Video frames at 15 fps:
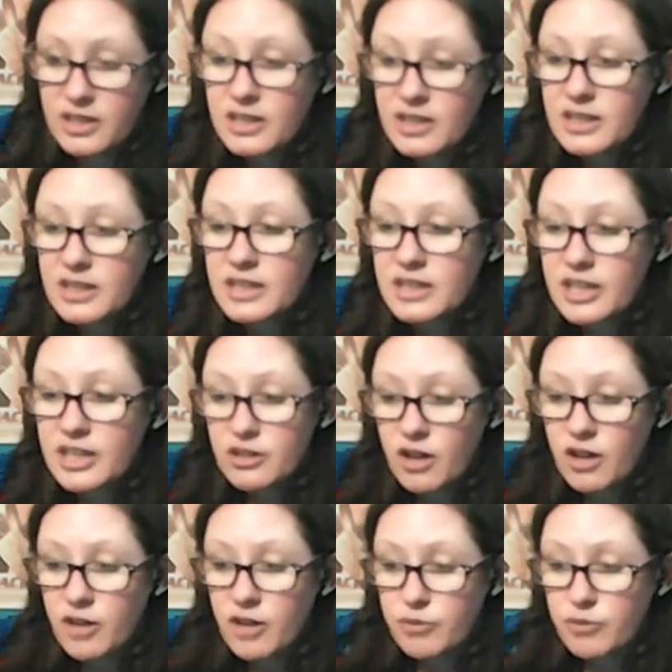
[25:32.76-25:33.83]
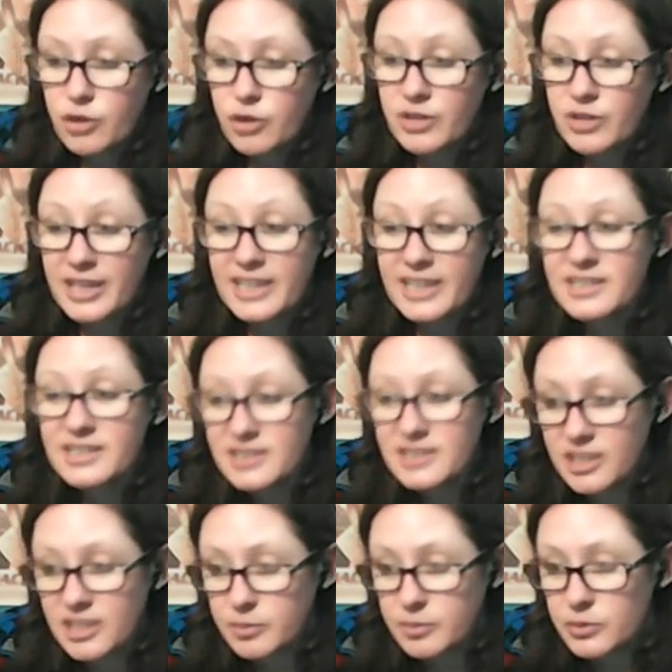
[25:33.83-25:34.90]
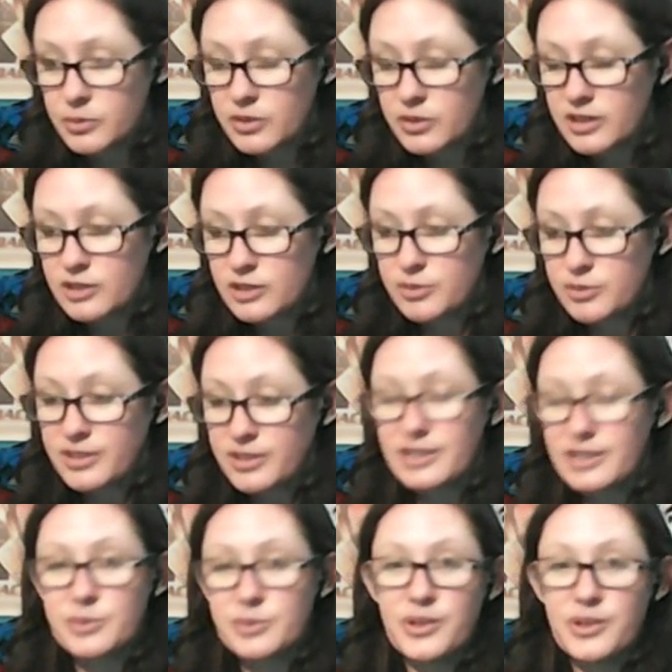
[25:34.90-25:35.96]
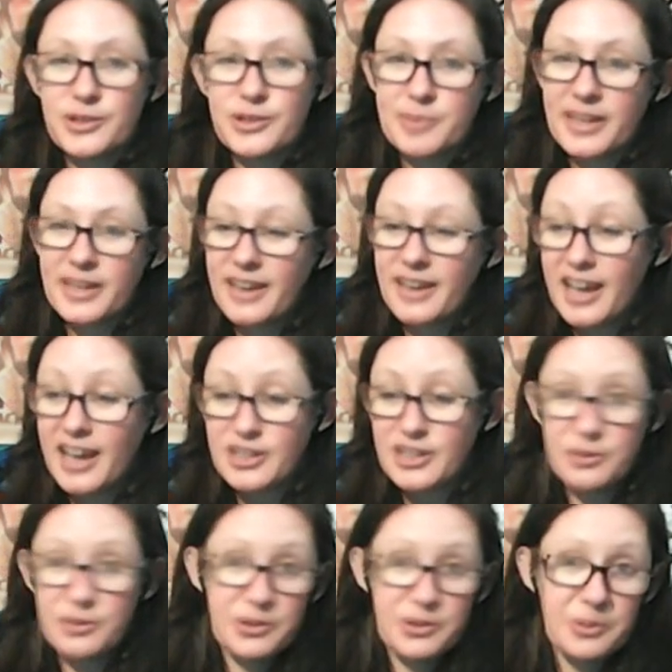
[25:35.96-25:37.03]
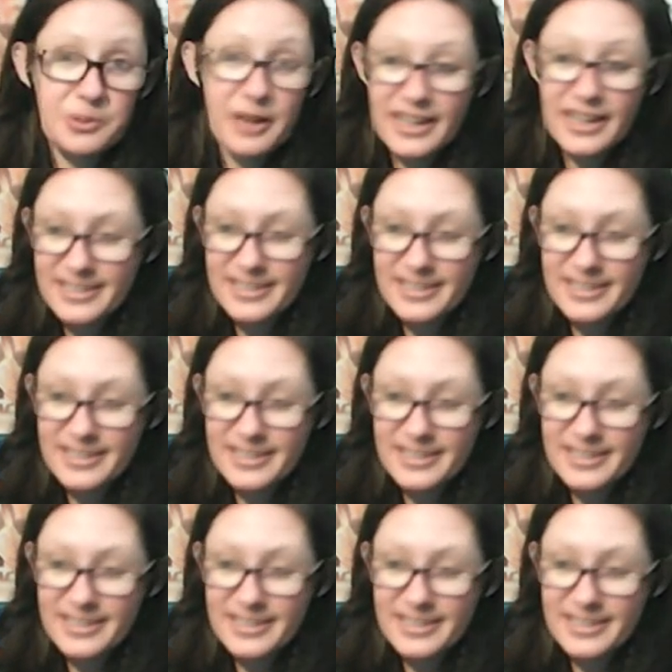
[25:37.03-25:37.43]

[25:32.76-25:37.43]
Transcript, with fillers: Later on, Rogue kissed Deadpool, and this released Wonder Man. I don't know why,